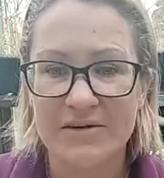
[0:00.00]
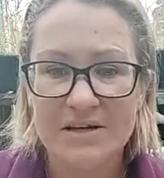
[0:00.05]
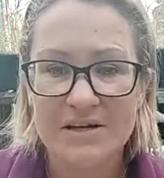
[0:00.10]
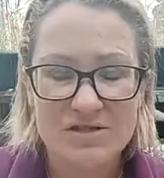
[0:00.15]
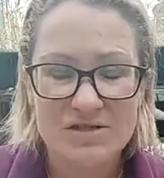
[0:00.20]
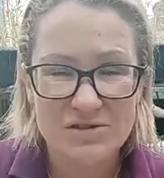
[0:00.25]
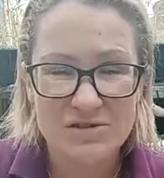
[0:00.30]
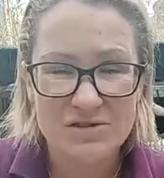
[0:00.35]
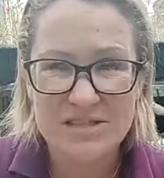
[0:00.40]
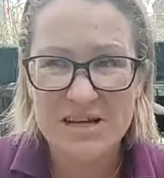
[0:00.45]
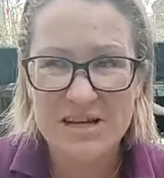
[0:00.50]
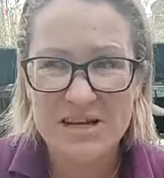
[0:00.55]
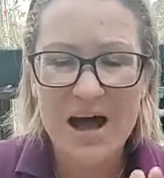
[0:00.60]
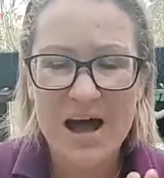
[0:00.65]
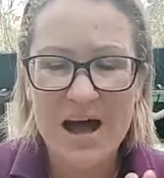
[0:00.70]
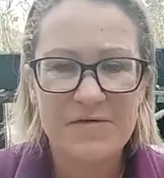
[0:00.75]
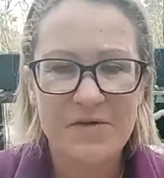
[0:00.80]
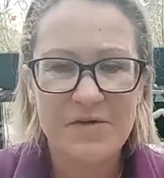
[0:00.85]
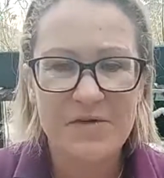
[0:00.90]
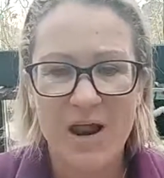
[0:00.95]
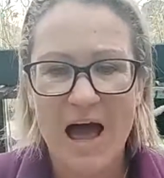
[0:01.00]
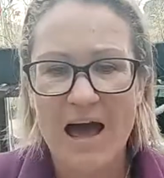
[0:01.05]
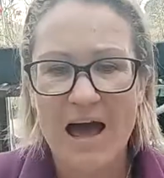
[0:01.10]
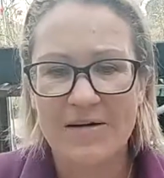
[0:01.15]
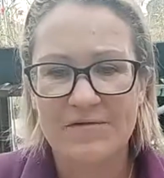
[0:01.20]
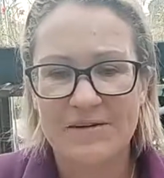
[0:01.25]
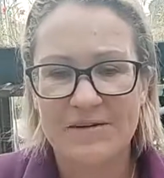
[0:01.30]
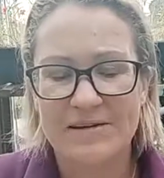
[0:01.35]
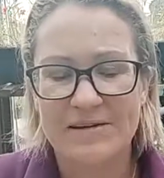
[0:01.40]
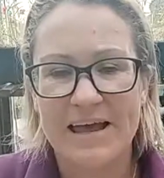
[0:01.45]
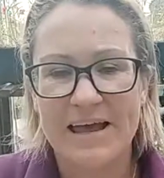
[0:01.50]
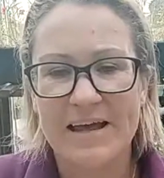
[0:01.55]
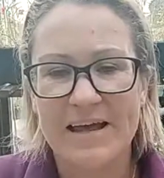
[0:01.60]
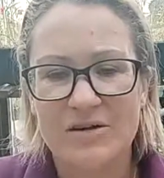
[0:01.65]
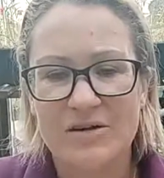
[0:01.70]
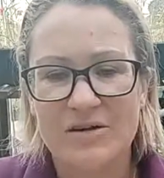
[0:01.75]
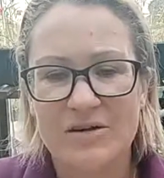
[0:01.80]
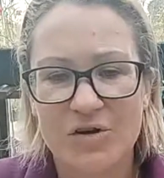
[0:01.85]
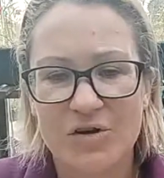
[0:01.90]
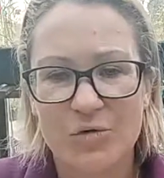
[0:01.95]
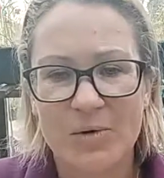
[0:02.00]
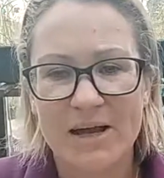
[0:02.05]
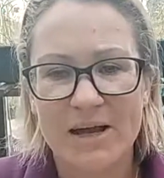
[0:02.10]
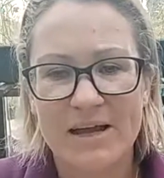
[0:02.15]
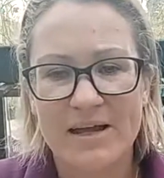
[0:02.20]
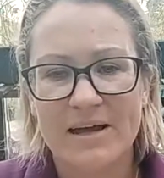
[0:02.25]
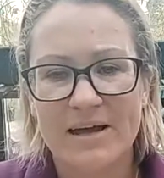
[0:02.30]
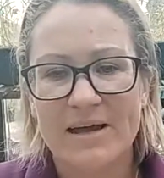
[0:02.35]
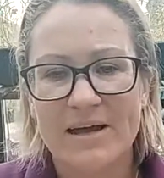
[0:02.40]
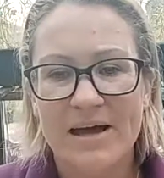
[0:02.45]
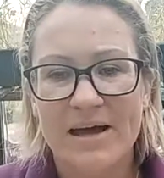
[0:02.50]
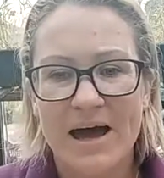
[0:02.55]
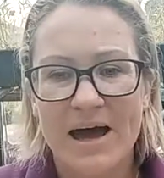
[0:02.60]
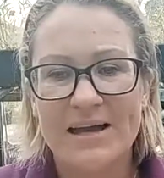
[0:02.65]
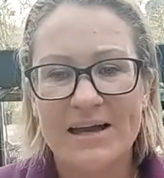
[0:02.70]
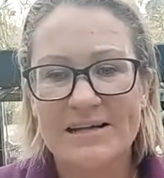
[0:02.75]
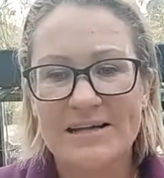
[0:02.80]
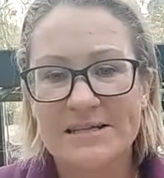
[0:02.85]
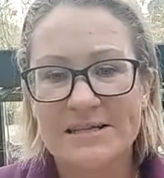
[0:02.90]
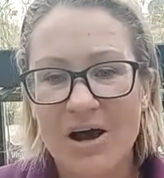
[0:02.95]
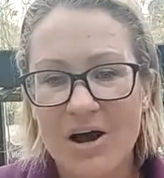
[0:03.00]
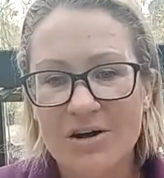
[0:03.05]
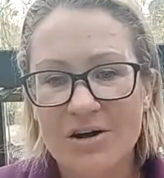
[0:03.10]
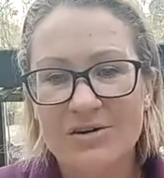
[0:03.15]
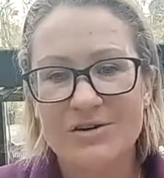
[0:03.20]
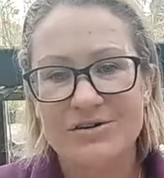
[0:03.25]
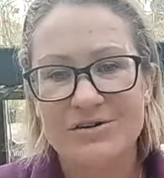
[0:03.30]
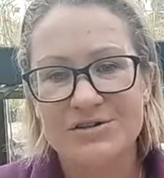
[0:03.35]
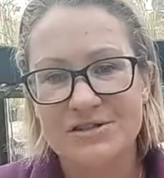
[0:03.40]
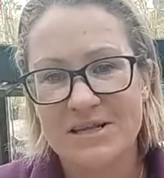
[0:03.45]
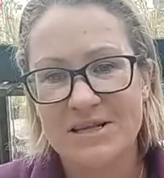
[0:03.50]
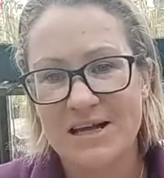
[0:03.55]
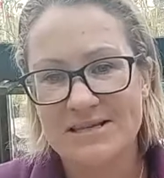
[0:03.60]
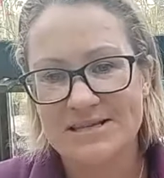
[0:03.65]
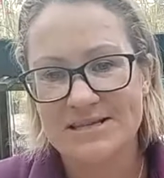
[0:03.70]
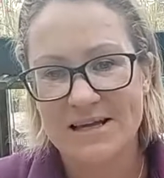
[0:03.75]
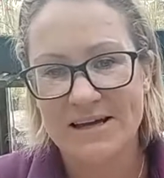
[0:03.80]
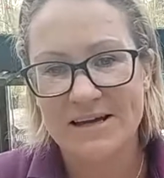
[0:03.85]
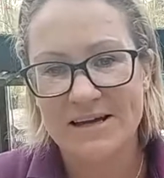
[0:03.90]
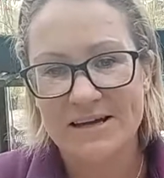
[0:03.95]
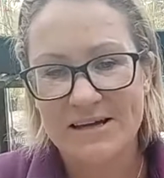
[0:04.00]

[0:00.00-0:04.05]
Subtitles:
So it's a full half a day out of your week, and as gardeners, that's a